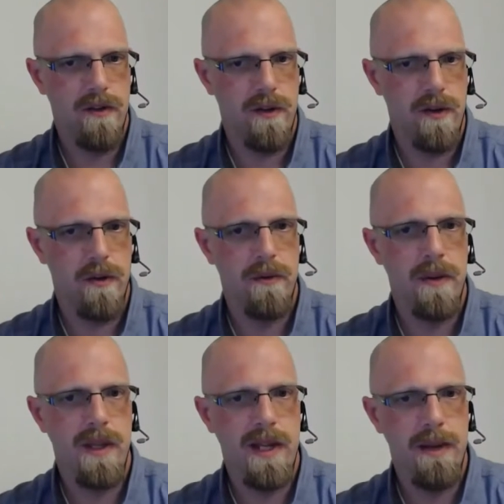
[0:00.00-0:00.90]
So,
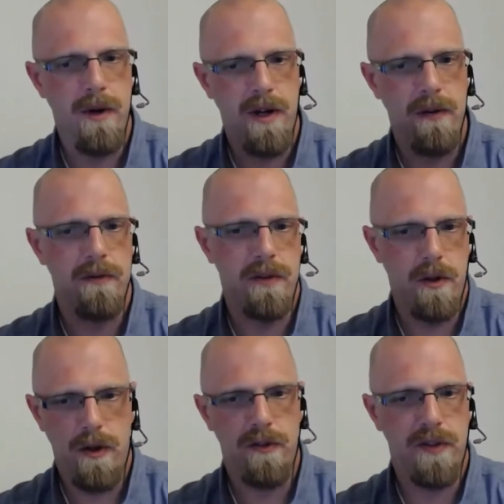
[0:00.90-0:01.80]
but
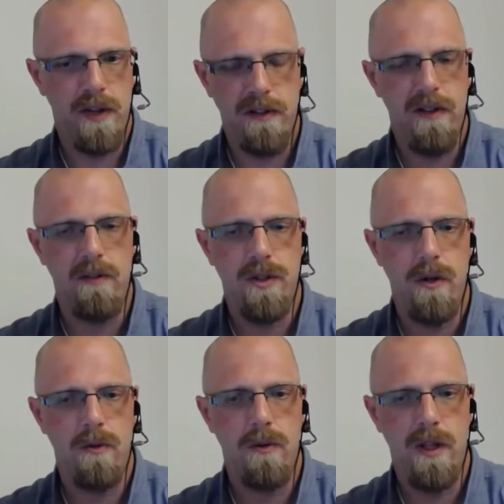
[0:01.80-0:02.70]
there's studies that have
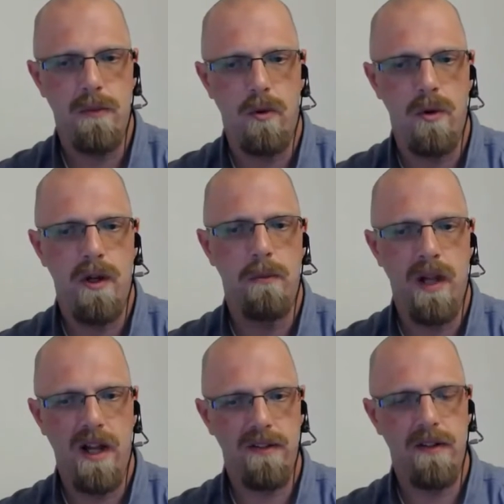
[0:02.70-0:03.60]
shown that the more
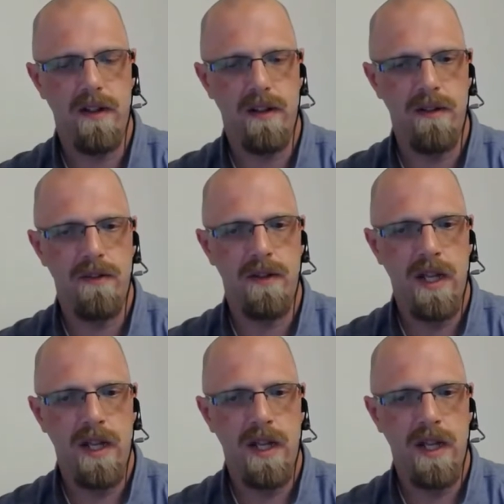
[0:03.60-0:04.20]
complex it is,